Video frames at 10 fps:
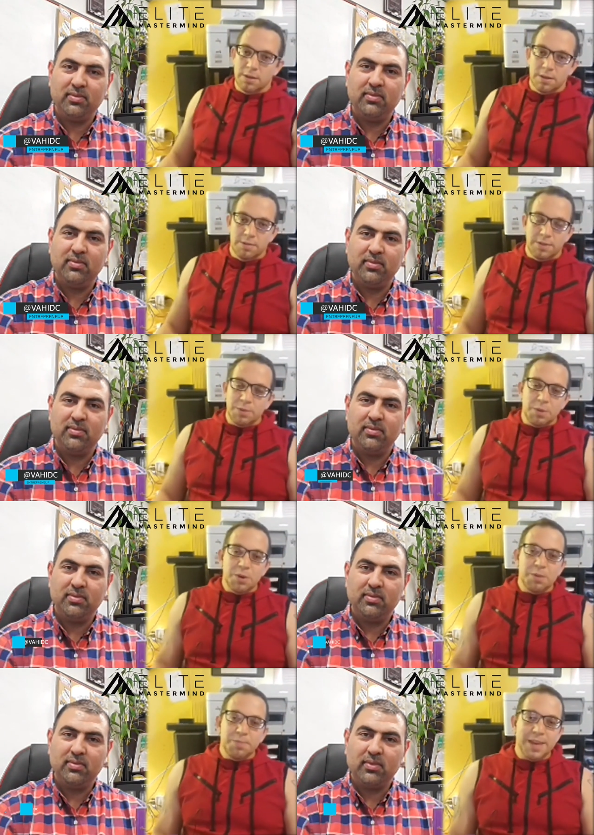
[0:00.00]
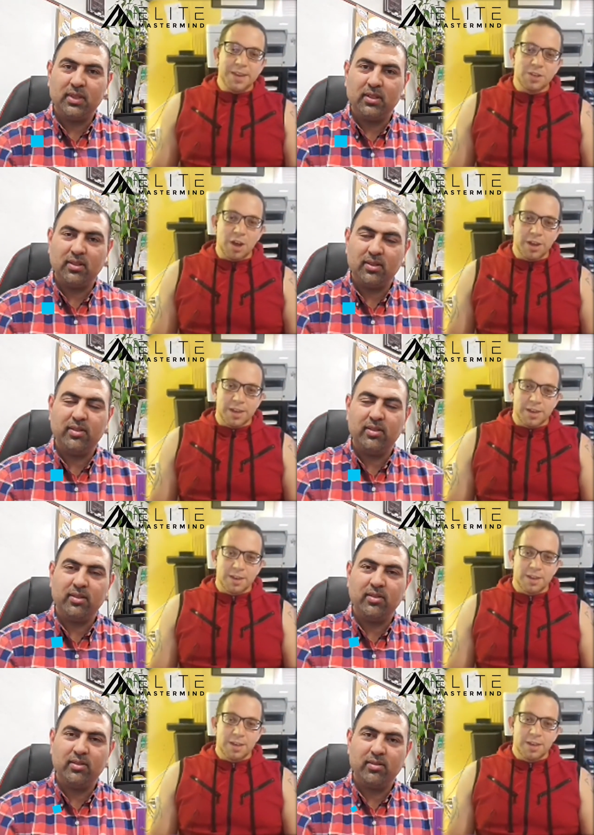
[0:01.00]
Speaker 1: We wouldn't be here talking.
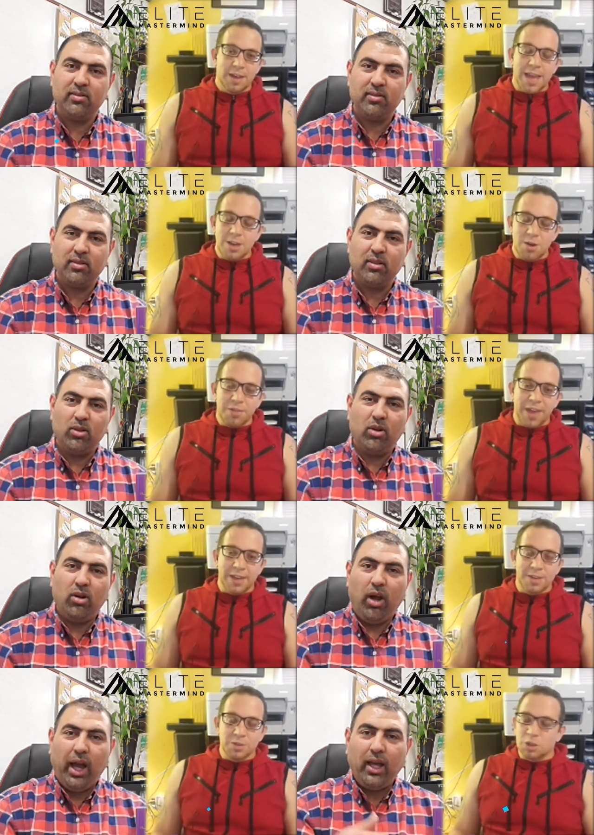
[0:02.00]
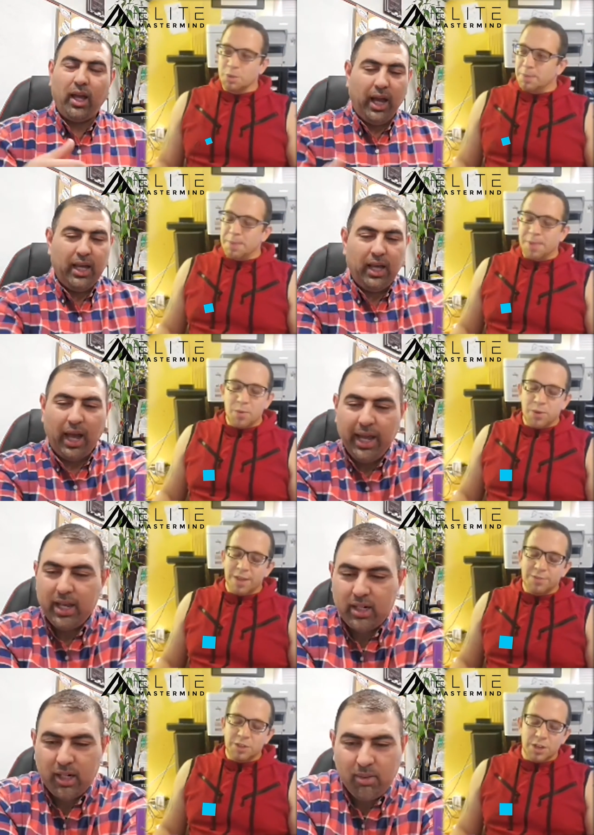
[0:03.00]
I know that. Um, There's so many I, people I, I wouldn't I
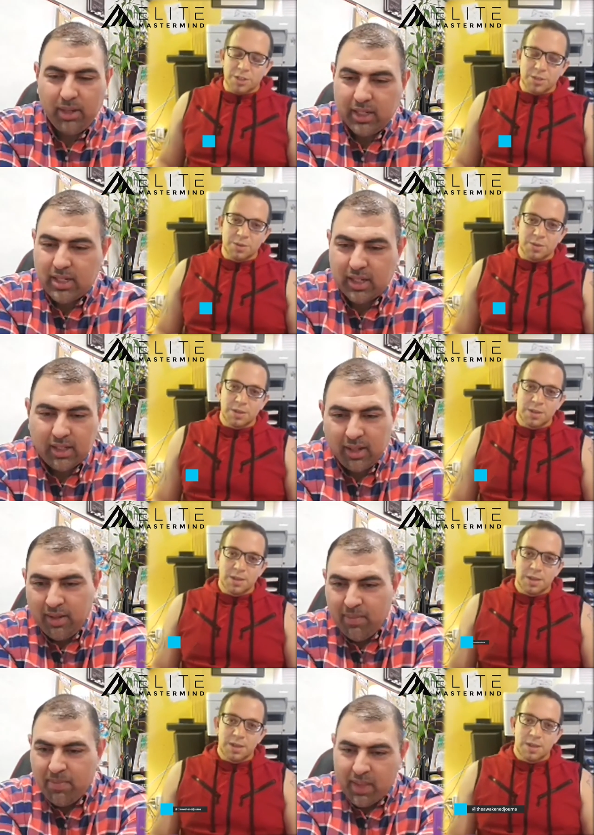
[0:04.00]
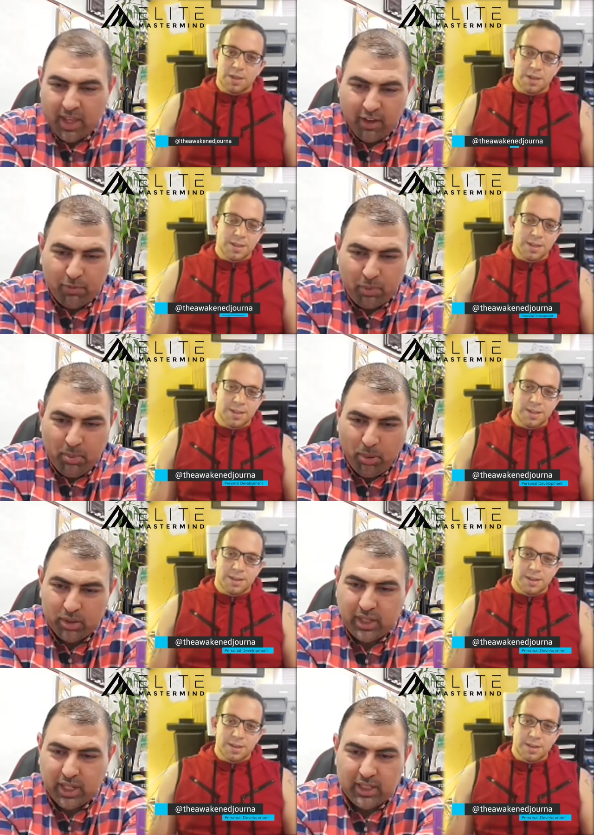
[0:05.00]
have talked listen,
Speaker 2: to. If people
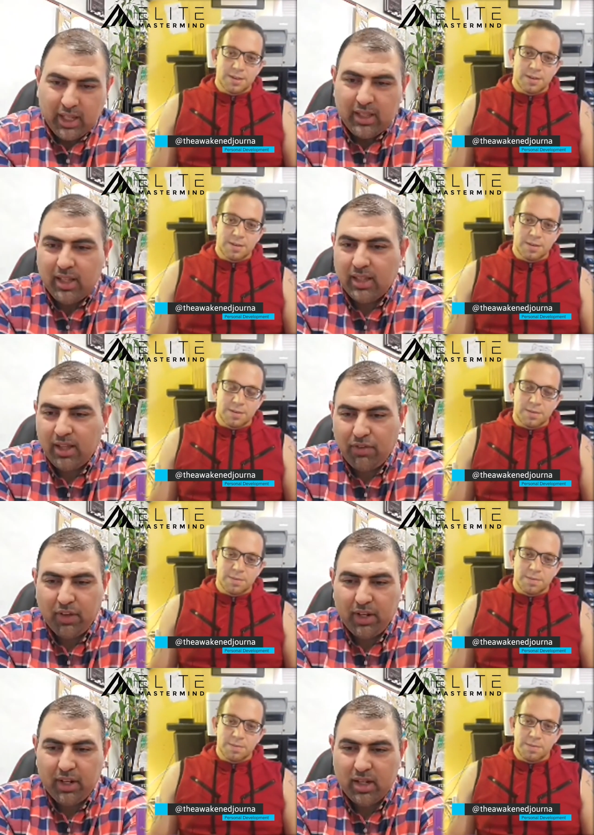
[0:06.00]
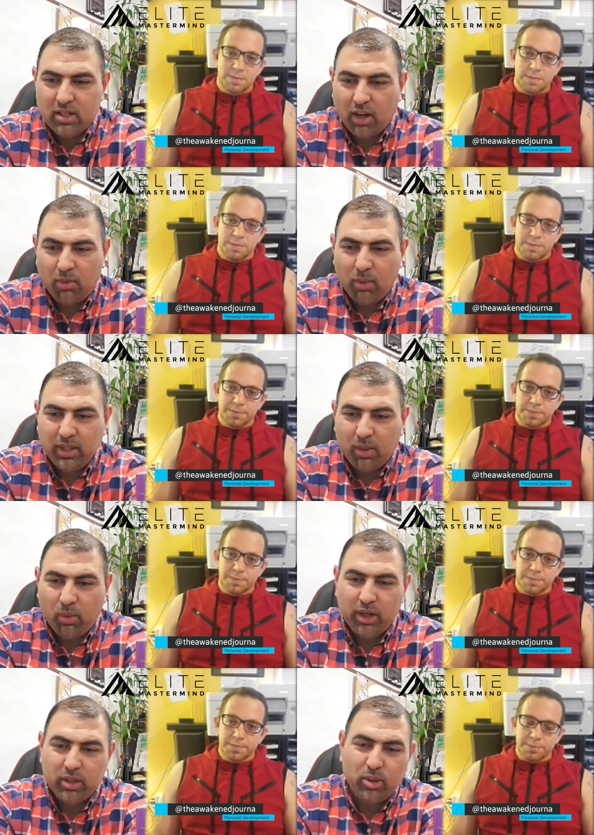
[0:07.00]
take the, the definiteness of what they
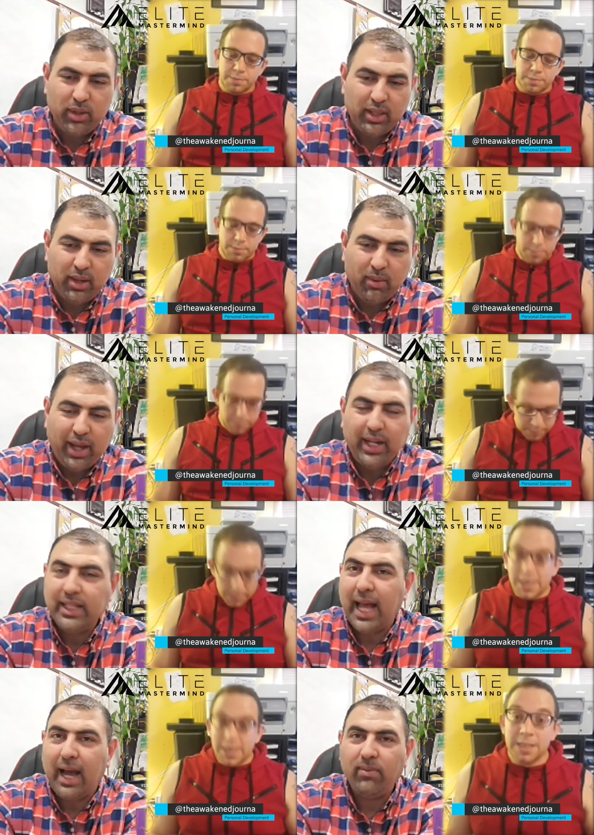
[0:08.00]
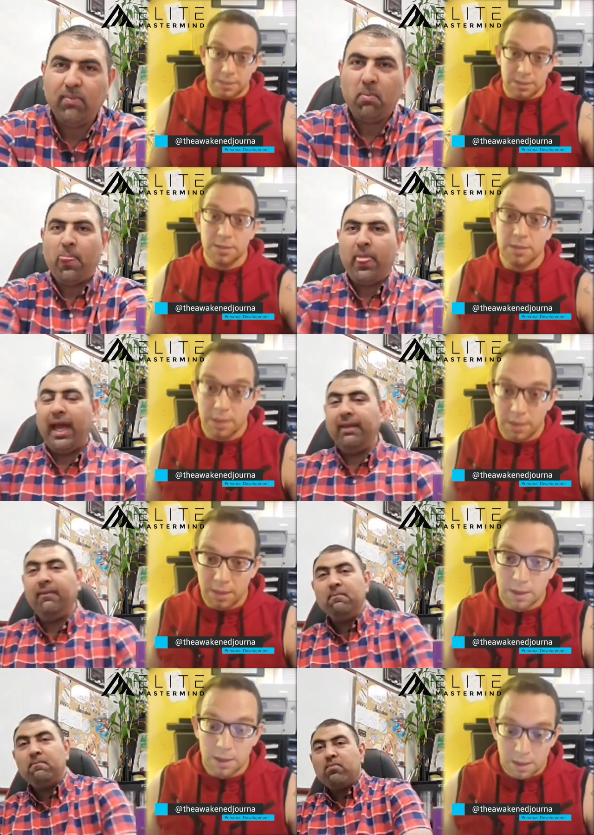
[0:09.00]
want to do and they write it down, yes. and
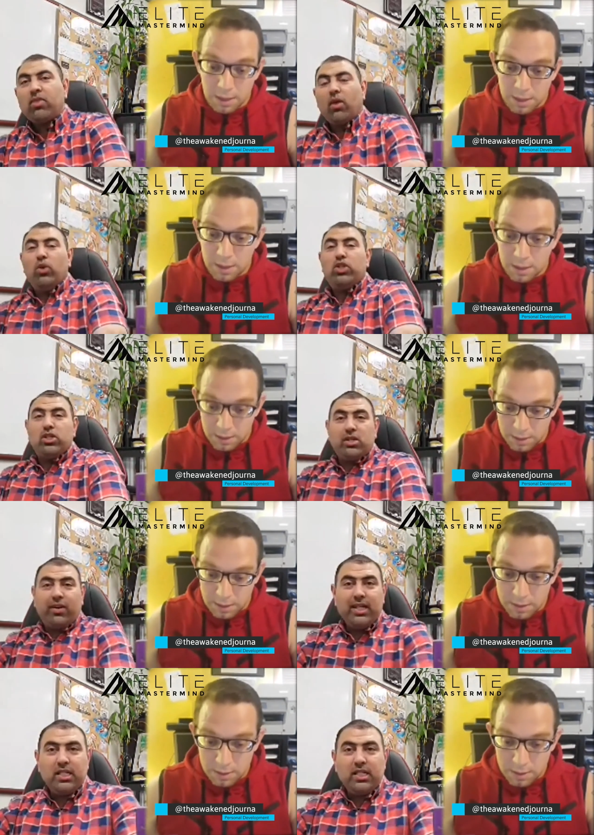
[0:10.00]
which is crazy